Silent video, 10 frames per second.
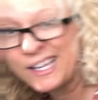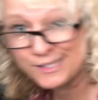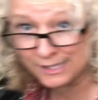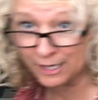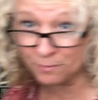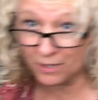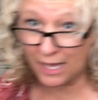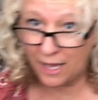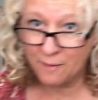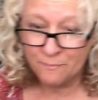It's Labor
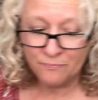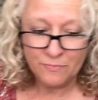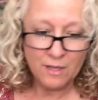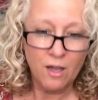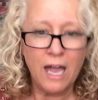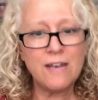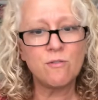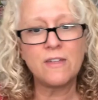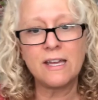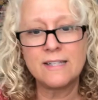Day. I
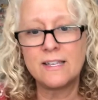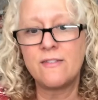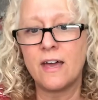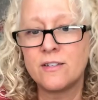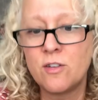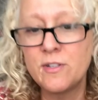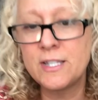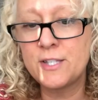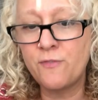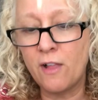don't think I said that. So this
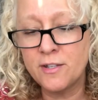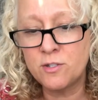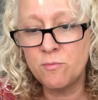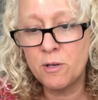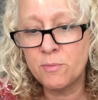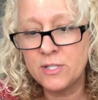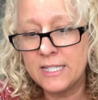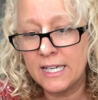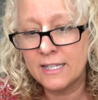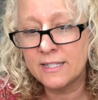is floss tube number
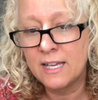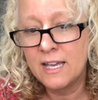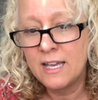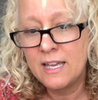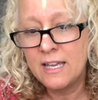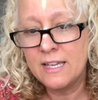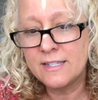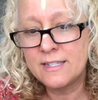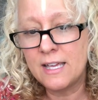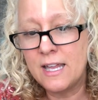six.
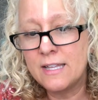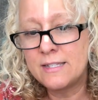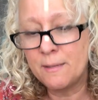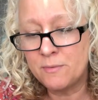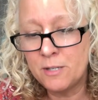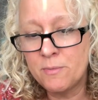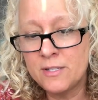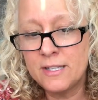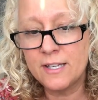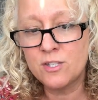It's September
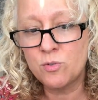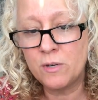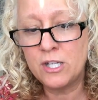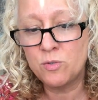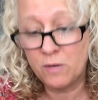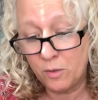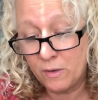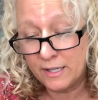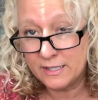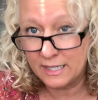6,
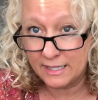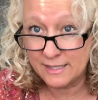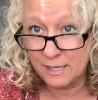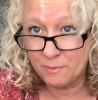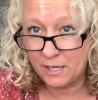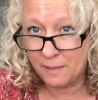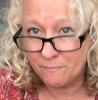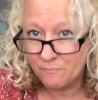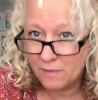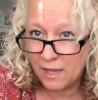2021, and today is Labor Day.
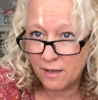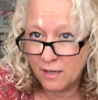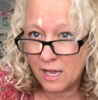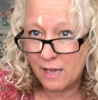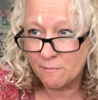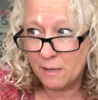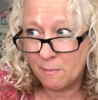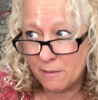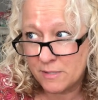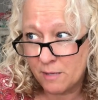And I, my
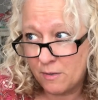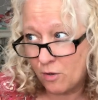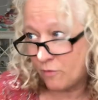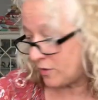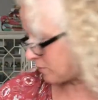mom's coming over.